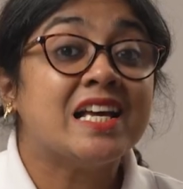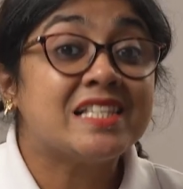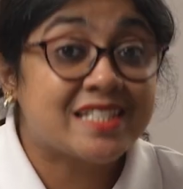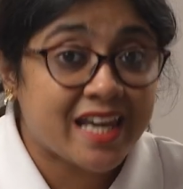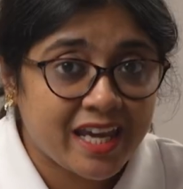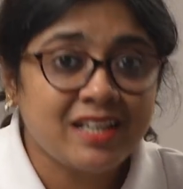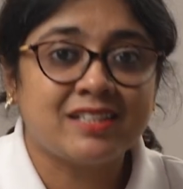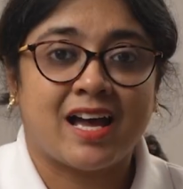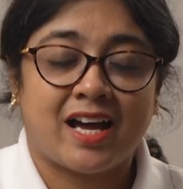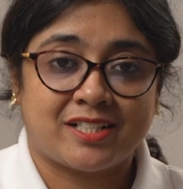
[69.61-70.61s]

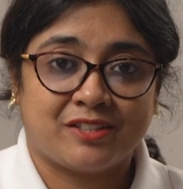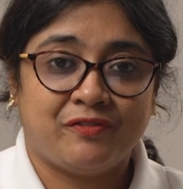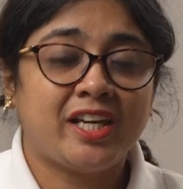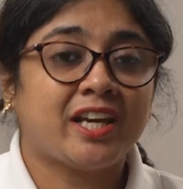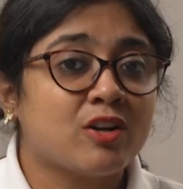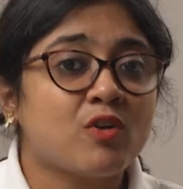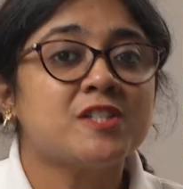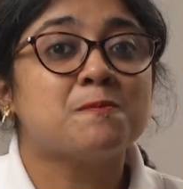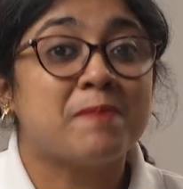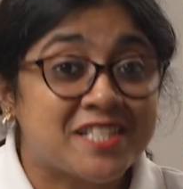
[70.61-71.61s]
Saying that, we
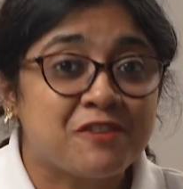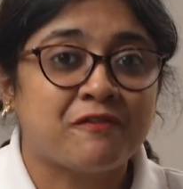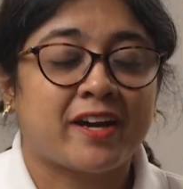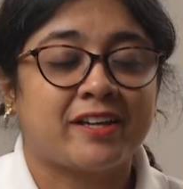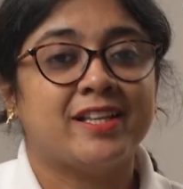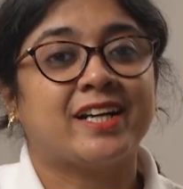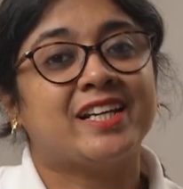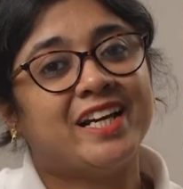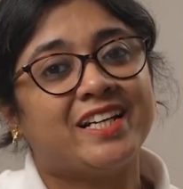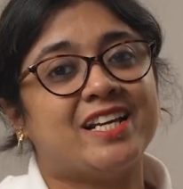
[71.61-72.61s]
cannot specify that
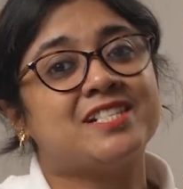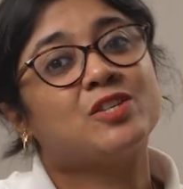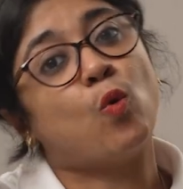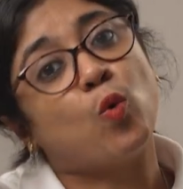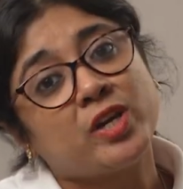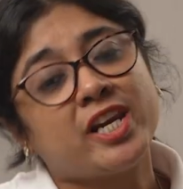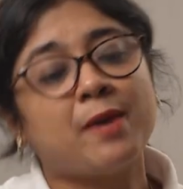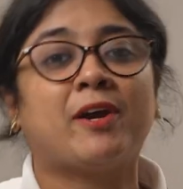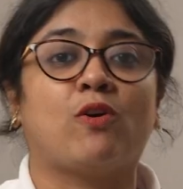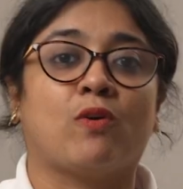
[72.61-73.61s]
it is
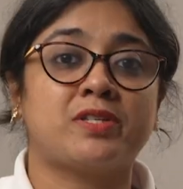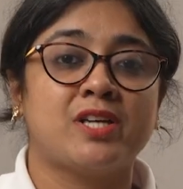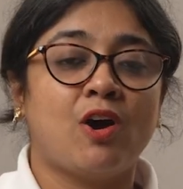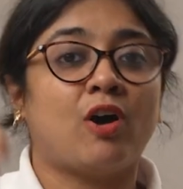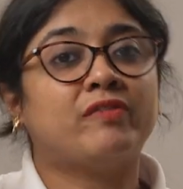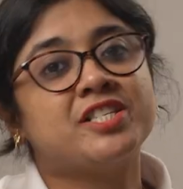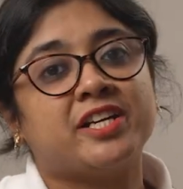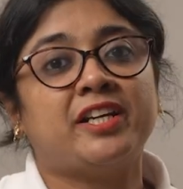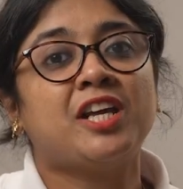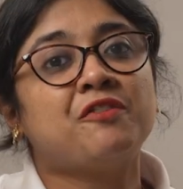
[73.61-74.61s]
only because of the
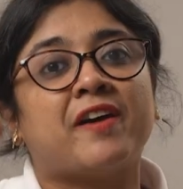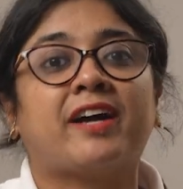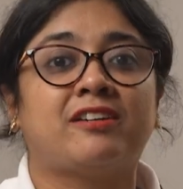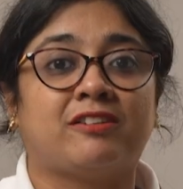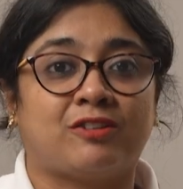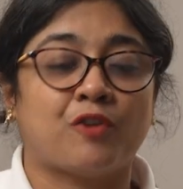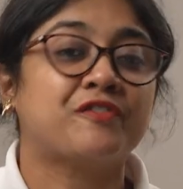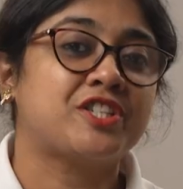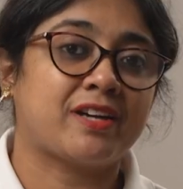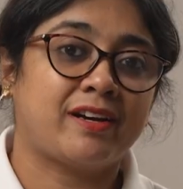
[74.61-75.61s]
genetic factor of
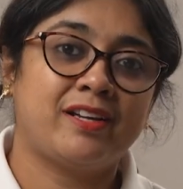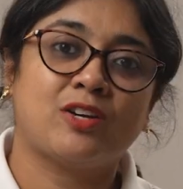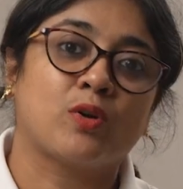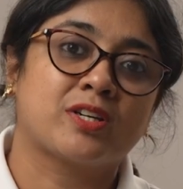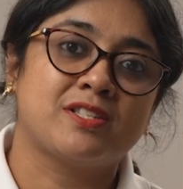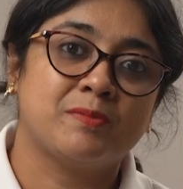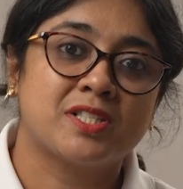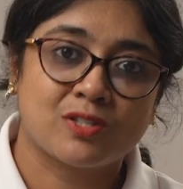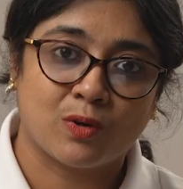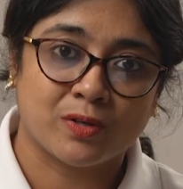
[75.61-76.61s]
a child that autism
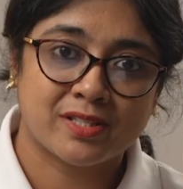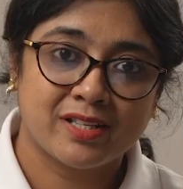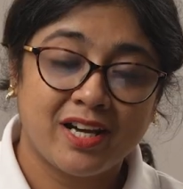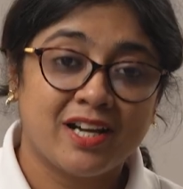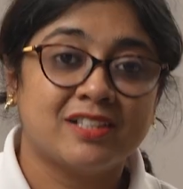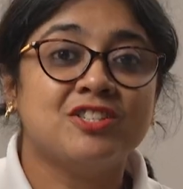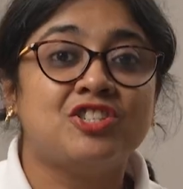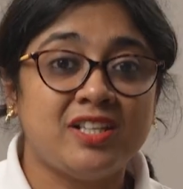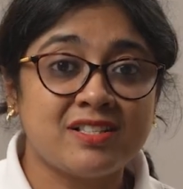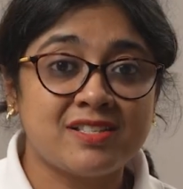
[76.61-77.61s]
is caused. The
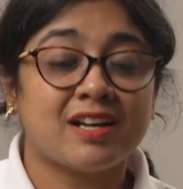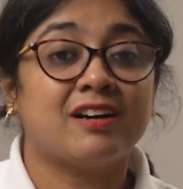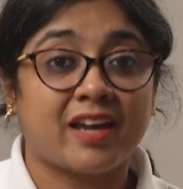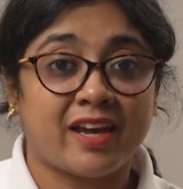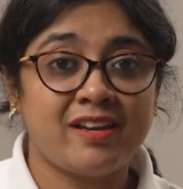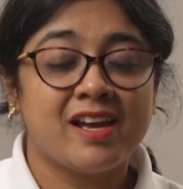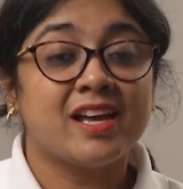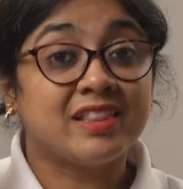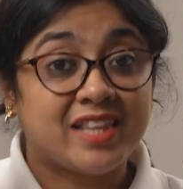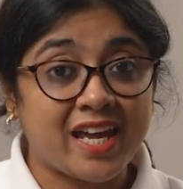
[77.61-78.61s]
genes, again,
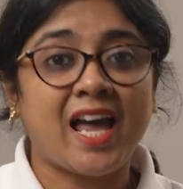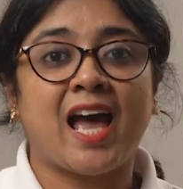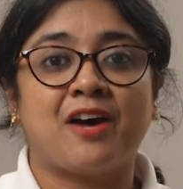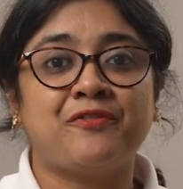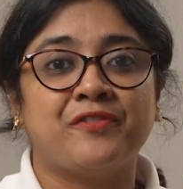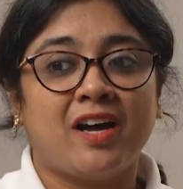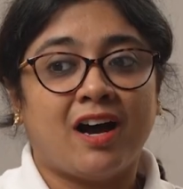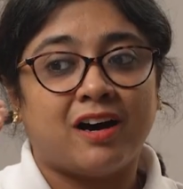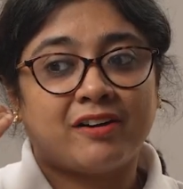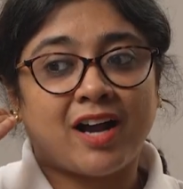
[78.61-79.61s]
they have
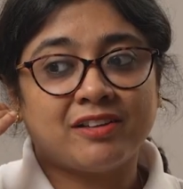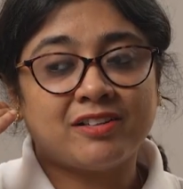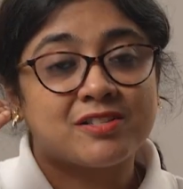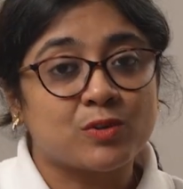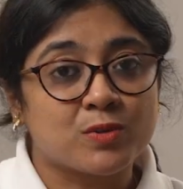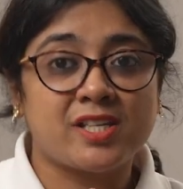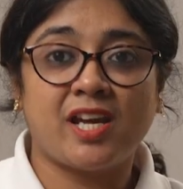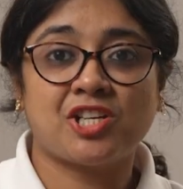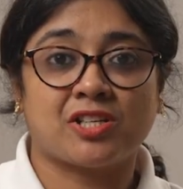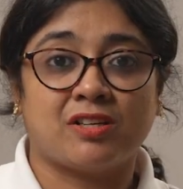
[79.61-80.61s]
a rather
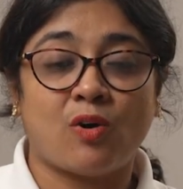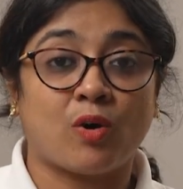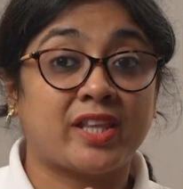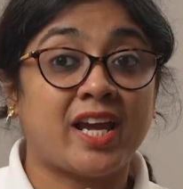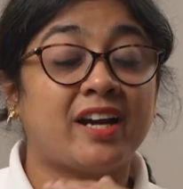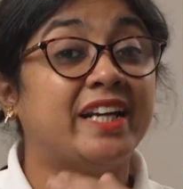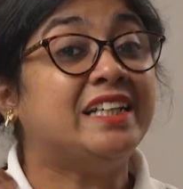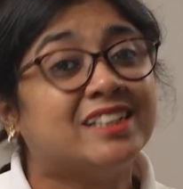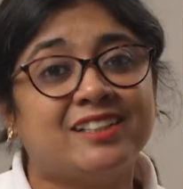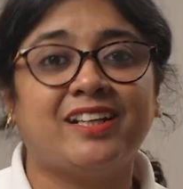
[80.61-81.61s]
association or they are
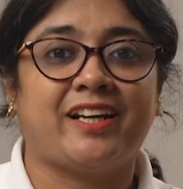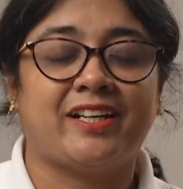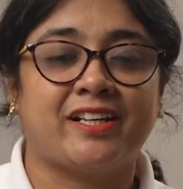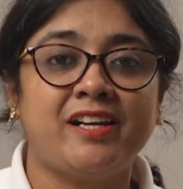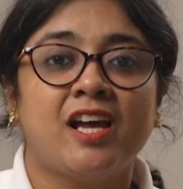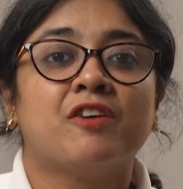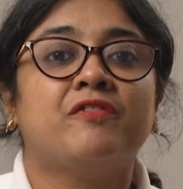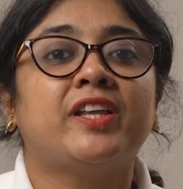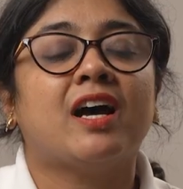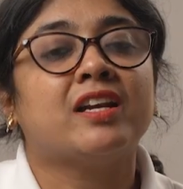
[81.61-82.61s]
interrelated
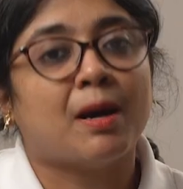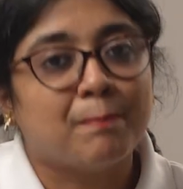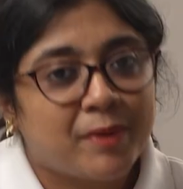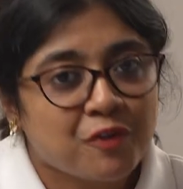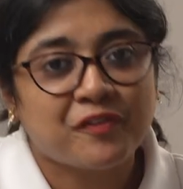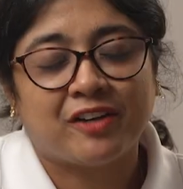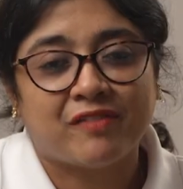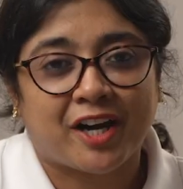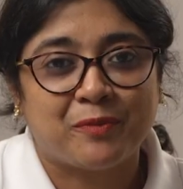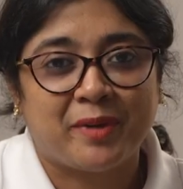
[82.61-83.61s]
with a number of
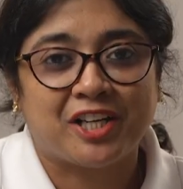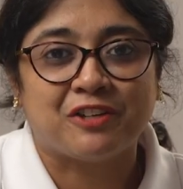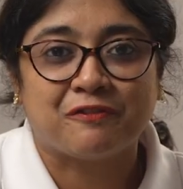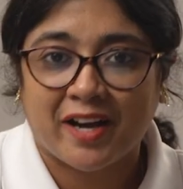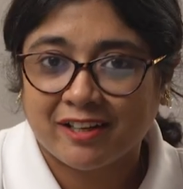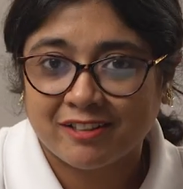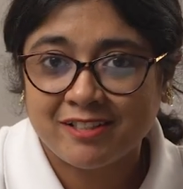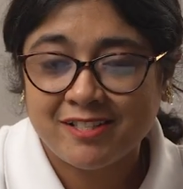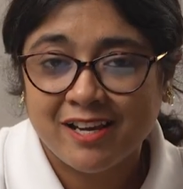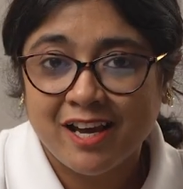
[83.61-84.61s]
environmental
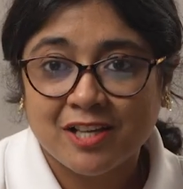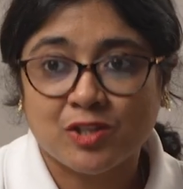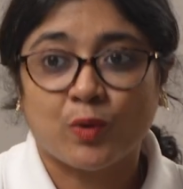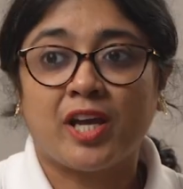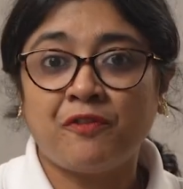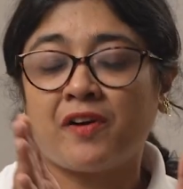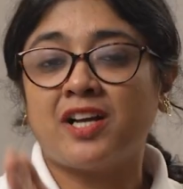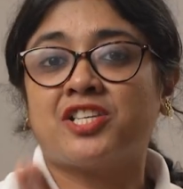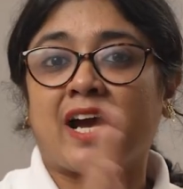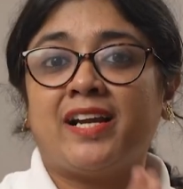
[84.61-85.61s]
factors. So if
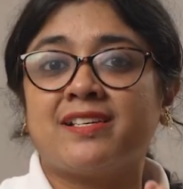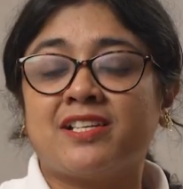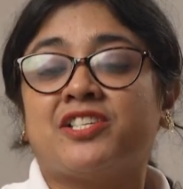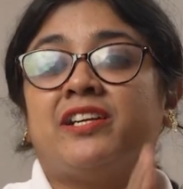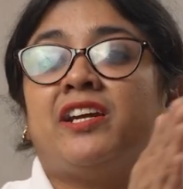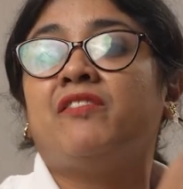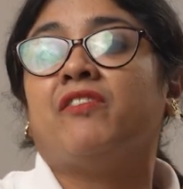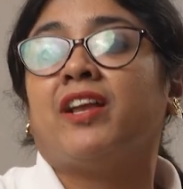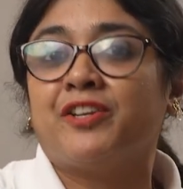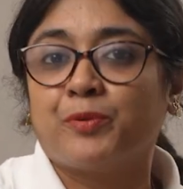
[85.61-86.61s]
a child has a genetic
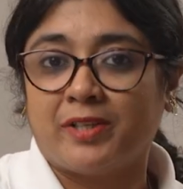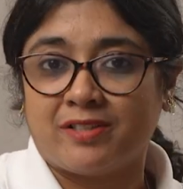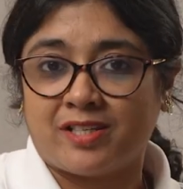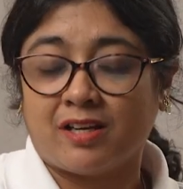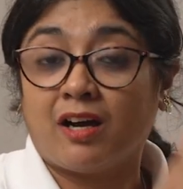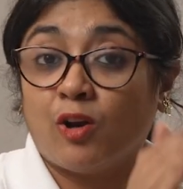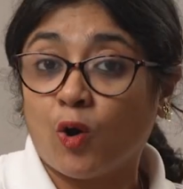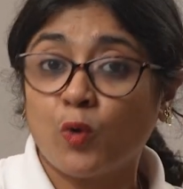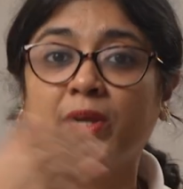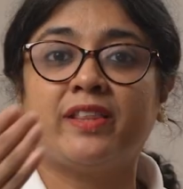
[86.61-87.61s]
vulnerability,
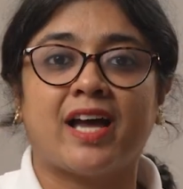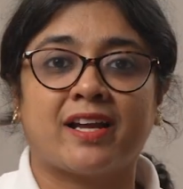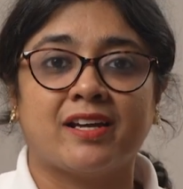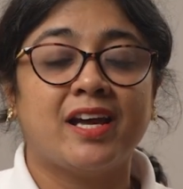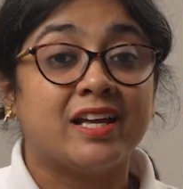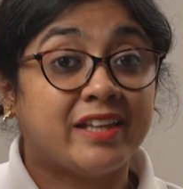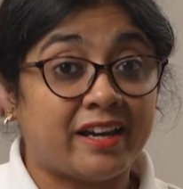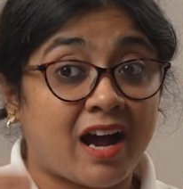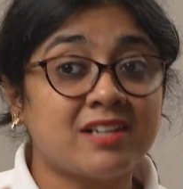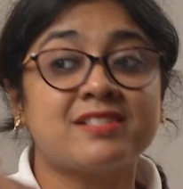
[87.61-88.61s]
along with that,
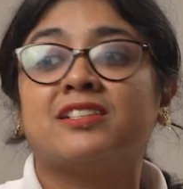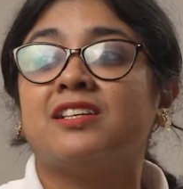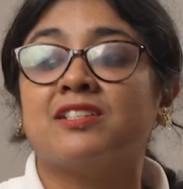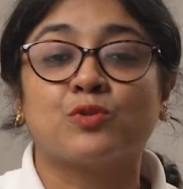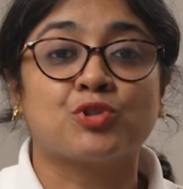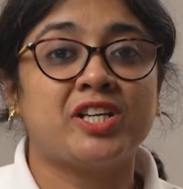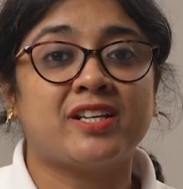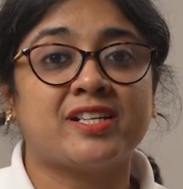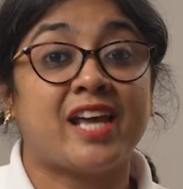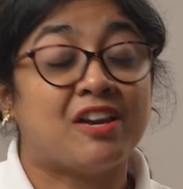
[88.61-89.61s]
there are certain
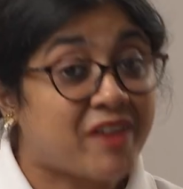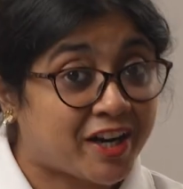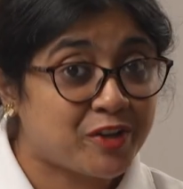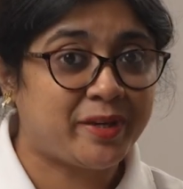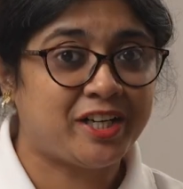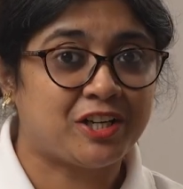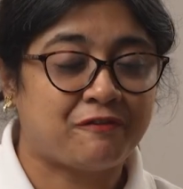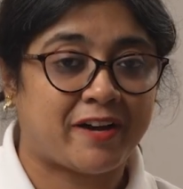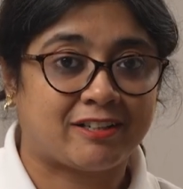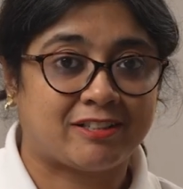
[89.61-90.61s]
associated environmental
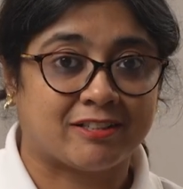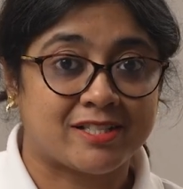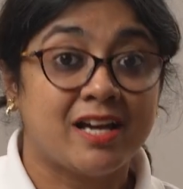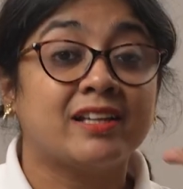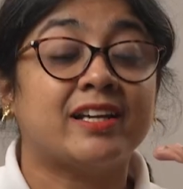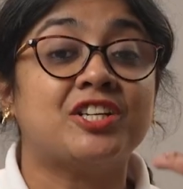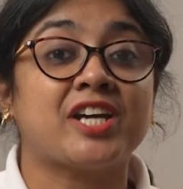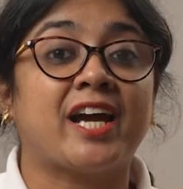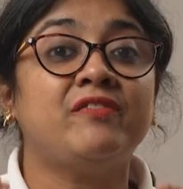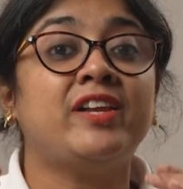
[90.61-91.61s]
factors that
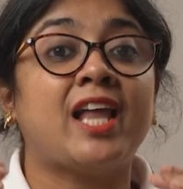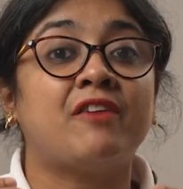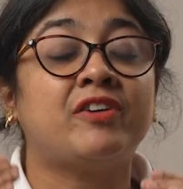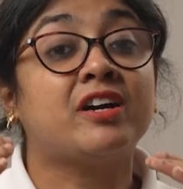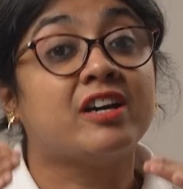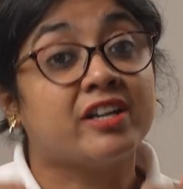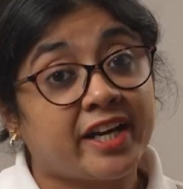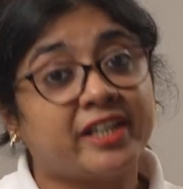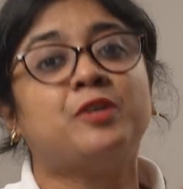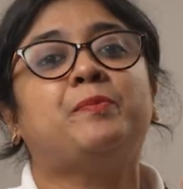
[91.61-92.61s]
child will have a
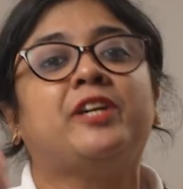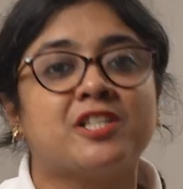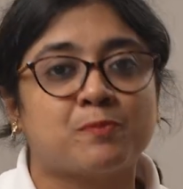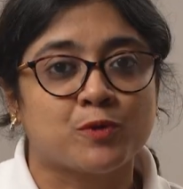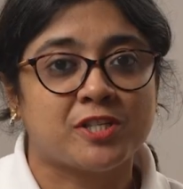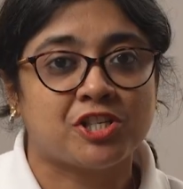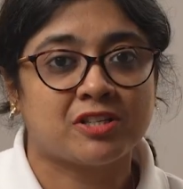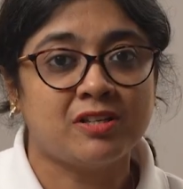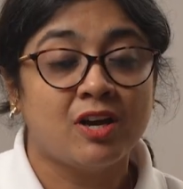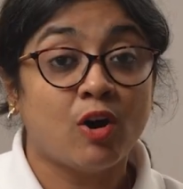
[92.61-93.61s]
greater
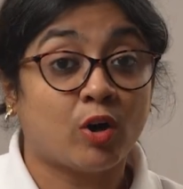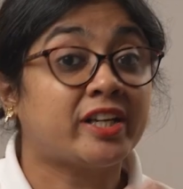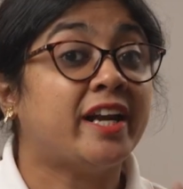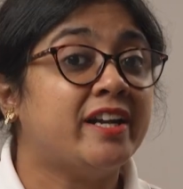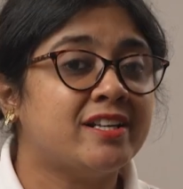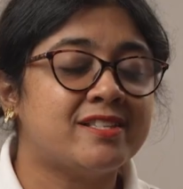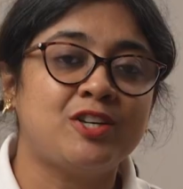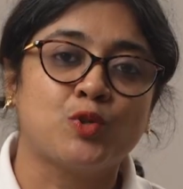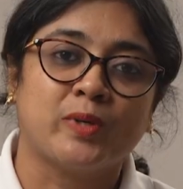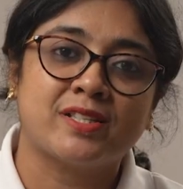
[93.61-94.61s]
predisposition or
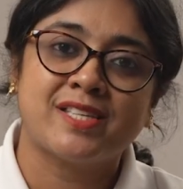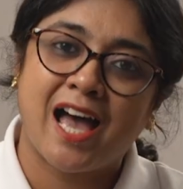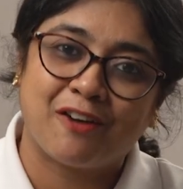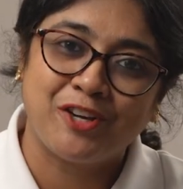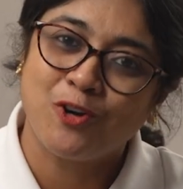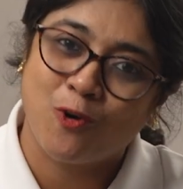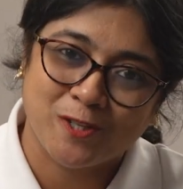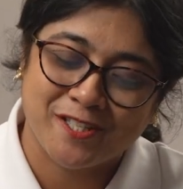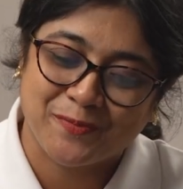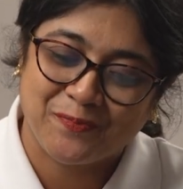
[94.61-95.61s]
tendency towards having
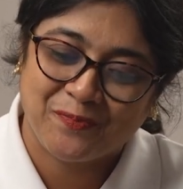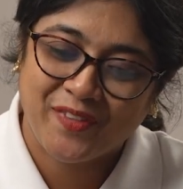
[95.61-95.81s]
autism.